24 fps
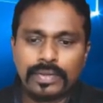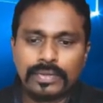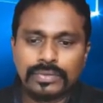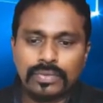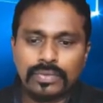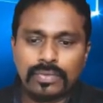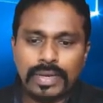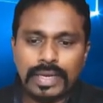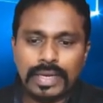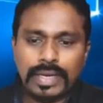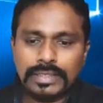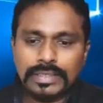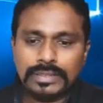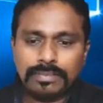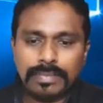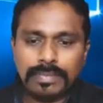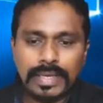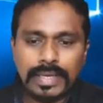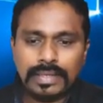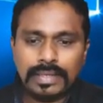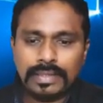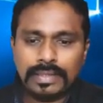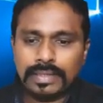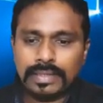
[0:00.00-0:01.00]
So wireless
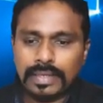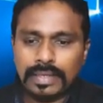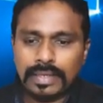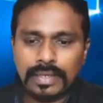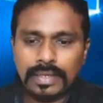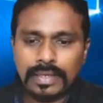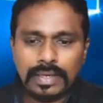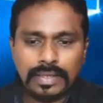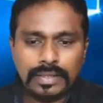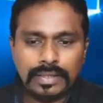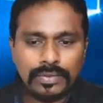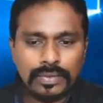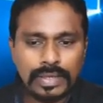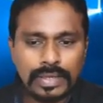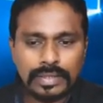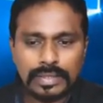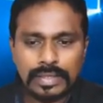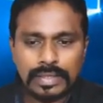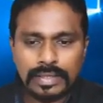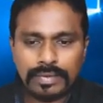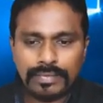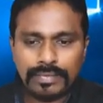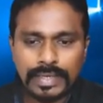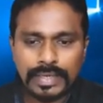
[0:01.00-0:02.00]
band you
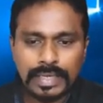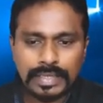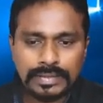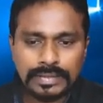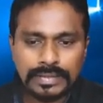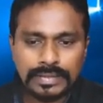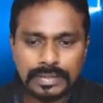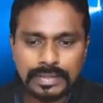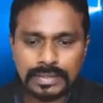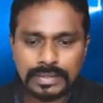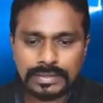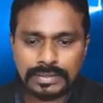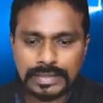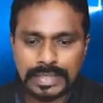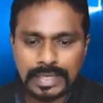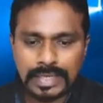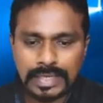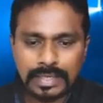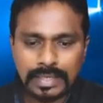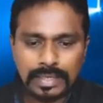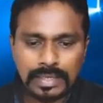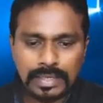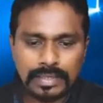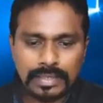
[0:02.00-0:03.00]
can leave it as it is.
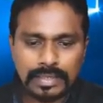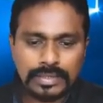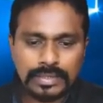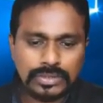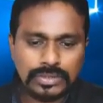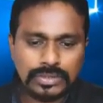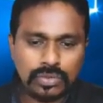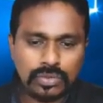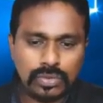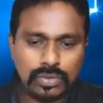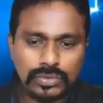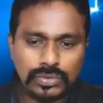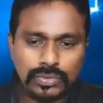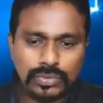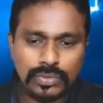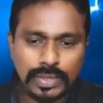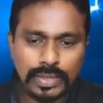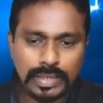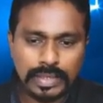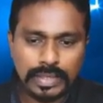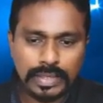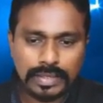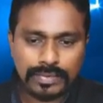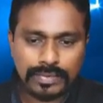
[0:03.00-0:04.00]
Channel list also you
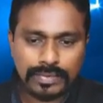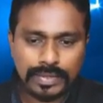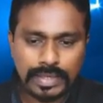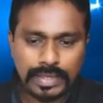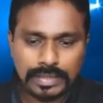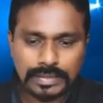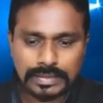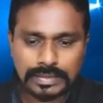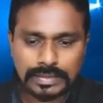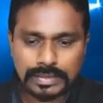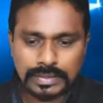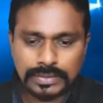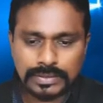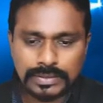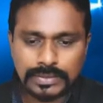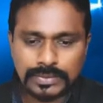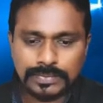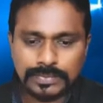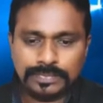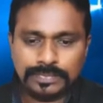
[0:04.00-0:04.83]
can leave it as it is.